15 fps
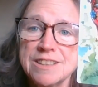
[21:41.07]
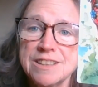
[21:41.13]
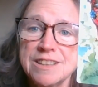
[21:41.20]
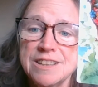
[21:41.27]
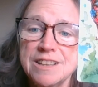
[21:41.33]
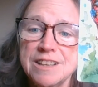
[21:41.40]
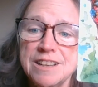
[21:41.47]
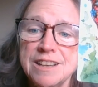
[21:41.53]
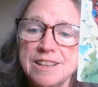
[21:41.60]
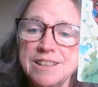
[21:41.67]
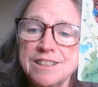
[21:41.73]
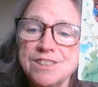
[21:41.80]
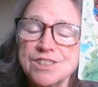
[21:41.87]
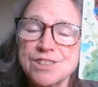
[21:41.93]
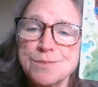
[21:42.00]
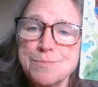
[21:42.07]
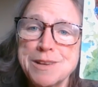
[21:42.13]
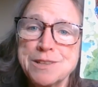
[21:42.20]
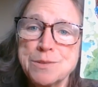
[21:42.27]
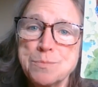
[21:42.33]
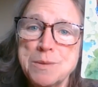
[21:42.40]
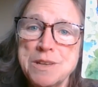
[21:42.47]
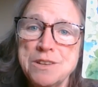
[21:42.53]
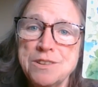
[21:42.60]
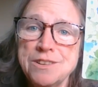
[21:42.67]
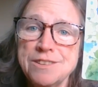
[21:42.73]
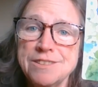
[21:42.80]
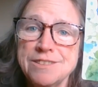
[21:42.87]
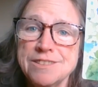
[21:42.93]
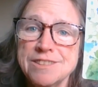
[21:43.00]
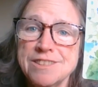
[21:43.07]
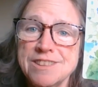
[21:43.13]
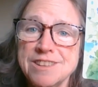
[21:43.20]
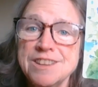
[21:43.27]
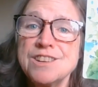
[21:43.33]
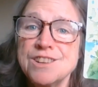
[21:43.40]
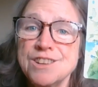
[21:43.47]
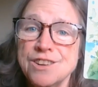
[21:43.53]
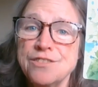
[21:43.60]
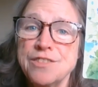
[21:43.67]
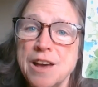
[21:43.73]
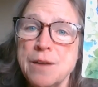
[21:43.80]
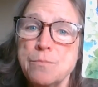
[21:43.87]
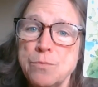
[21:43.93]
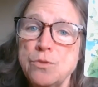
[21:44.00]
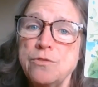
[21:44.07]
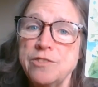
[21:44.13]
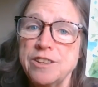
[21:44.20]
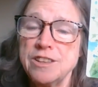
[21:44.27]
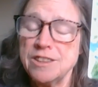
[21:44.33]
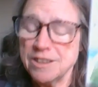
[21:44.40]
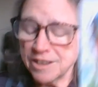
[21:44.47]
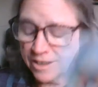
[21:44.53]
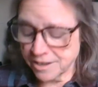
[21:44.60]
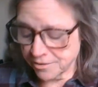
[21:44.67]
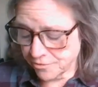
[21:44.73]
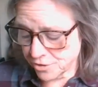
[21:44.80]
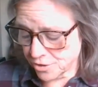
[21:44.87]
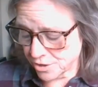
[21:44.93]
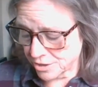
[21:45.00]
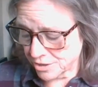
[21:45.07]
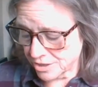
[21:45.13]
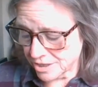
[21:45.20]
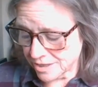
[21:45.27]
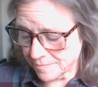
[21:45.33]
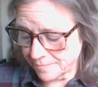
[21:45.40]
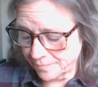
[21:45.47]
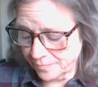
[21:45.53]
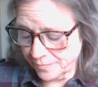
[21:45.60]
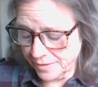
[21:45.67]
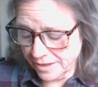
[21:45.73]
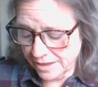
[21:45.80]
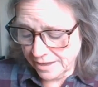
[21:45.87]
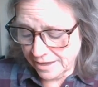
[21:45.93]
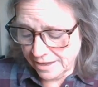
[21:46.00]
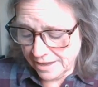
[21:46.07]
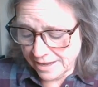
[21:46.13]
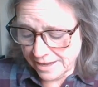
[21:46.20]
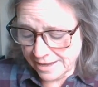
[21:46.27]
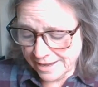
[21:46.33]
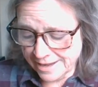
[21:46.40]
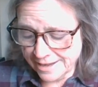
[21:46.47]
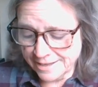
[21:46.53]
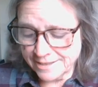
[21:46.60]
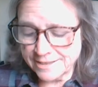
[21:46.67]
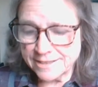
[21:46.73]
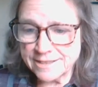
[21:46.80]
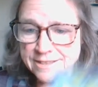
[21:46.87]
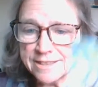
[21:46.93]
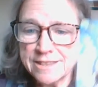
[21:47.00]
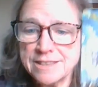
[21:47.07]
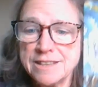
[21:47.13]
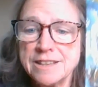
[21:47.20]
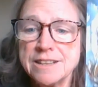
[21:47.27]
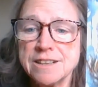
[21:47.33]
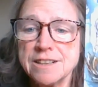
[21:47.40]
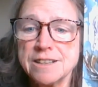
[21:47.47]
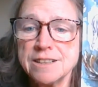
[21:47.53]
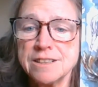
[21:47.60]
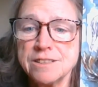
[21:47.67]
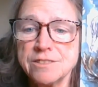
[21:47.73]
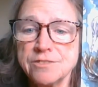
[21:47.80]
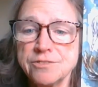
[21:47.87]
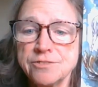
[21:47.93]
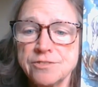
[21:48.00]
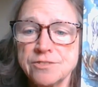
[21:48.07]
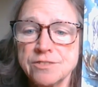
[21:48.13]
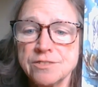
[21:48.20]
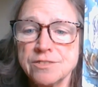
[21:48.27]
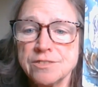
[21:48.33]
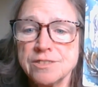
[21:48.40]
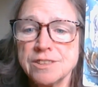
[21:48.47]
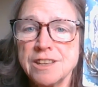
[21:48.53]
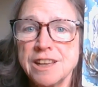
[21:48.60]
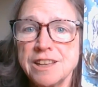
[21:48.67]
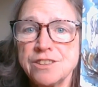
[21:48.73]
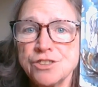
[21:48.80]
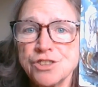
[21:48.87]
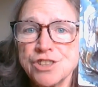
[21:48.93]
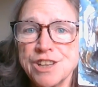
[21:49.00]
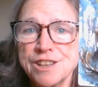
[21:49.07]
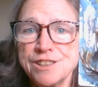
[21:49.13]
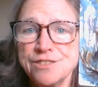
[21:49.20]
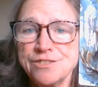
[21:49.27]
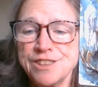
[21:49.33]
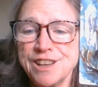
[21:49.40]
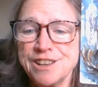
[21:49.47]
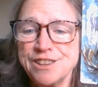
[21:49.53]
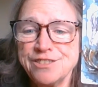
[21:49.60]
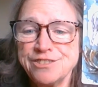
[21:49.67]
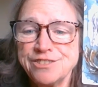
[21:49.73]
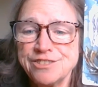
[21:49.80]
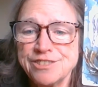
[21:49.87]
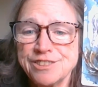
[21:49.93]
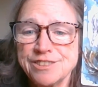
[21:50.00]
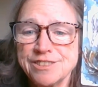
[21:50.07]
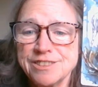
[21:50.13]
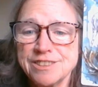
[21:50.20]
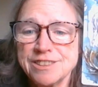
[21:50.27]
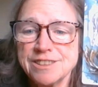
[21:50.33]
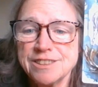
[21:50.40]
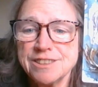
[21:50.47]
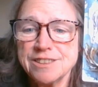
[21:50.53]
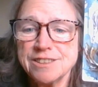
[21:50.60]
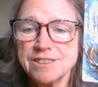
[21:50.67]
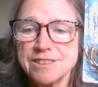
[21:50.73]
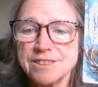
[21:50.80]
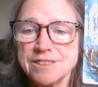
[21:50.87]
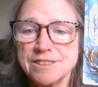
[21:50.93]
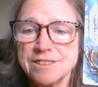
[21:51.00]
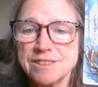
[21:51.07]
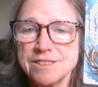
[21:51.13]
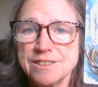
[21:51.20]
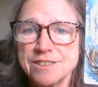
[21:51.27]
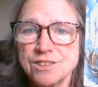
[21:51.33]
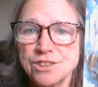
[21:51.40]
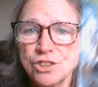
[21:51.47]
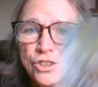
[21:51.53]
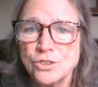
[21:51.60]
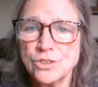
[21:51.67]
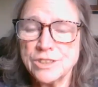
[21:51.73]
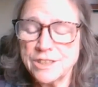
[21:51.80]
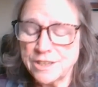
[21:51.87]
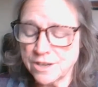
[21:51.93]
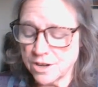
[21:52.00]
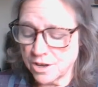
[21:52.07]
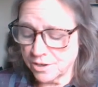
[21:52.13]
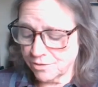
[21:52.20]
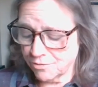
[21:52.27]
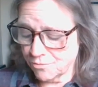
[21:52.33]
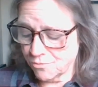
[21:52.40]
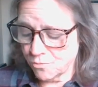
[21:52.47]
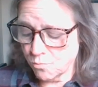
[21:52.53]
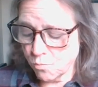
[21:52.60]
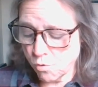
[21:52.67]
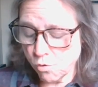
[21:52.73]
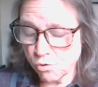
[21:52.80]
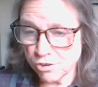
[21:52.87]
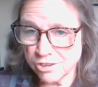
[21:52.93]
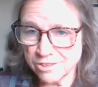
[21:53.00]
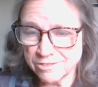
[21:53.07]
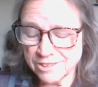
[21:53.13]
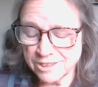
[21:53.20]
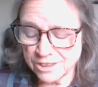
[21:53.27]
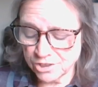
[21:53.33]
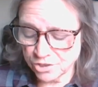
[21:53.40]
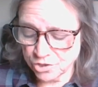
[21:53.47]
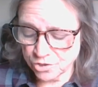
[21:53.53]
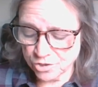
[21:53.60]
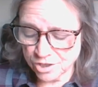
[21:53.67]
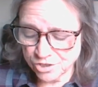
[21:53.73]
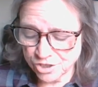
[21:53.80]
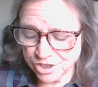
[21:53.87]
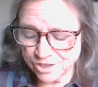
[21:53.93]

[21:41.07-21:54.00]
And it just makes me think of that movie, The King of Hearts, and think of the lighter side of life. Certainly not war and destruction.